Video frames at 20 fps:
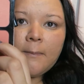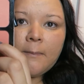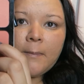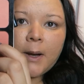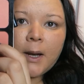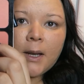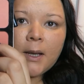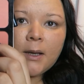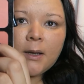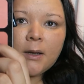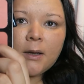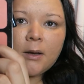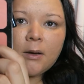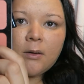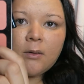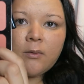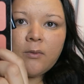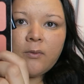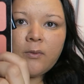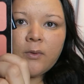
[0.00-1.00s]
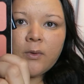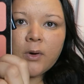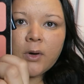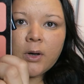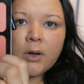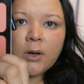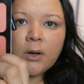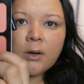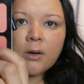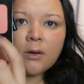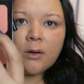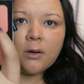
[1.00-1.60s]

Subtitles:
might go for